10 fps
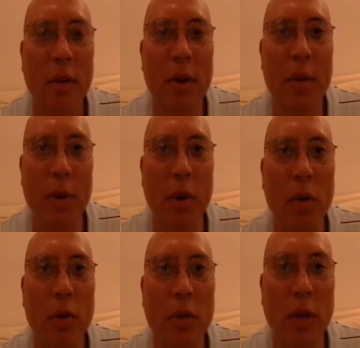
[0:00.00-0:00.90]

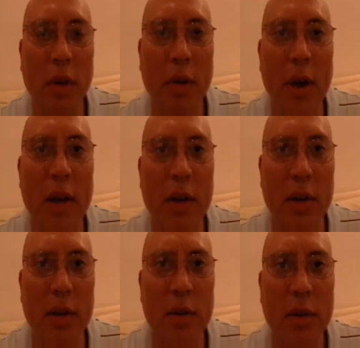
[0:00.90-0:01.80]
criminals, the
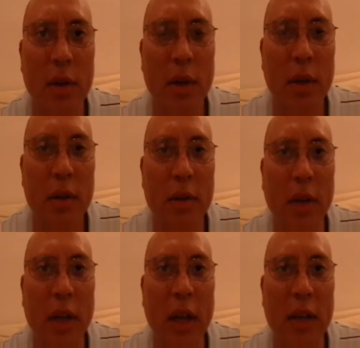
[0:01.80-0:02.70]
creditors, to
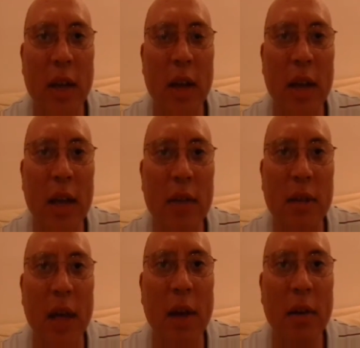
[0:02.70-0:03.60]
get their
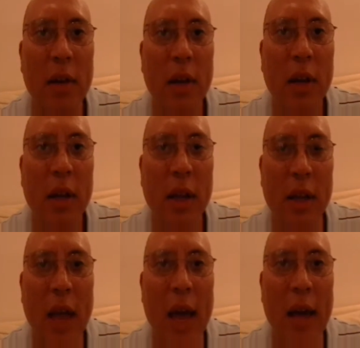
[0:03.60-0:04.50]
hands out
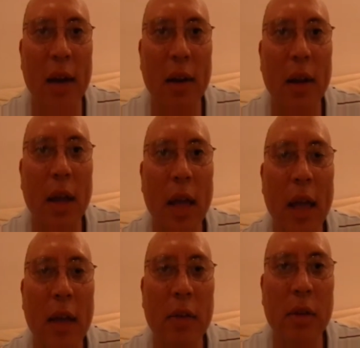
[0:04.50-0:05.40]
and got it
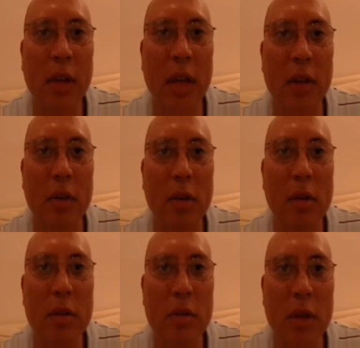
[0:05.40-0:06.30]
and get
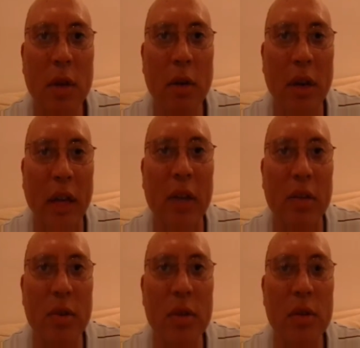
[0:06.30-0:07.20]
zero
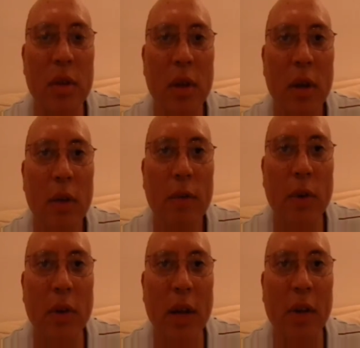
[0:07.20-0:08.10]
interest
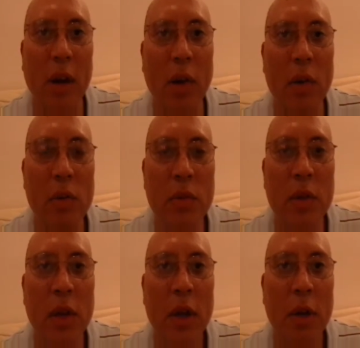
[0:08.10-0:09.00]
for their
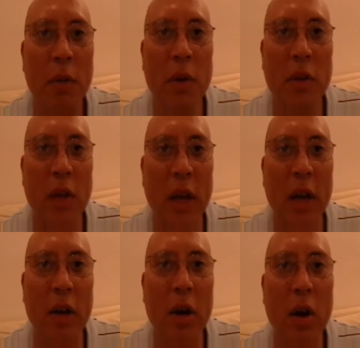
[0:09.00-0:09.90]
loans, which
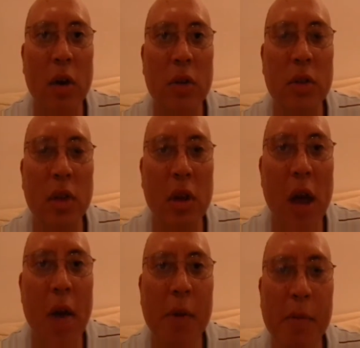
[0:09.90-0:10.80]
caused the
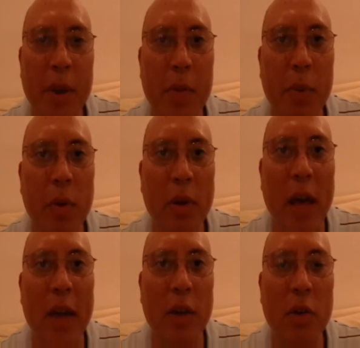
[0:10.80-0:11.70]
common people
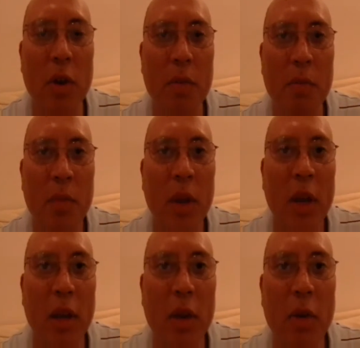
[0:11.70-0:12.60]
like you
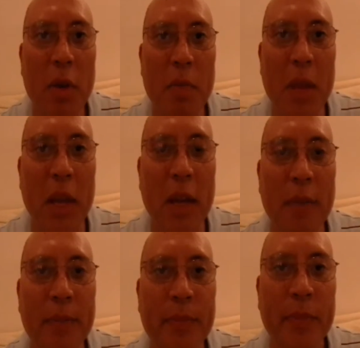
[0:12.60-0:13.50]
and me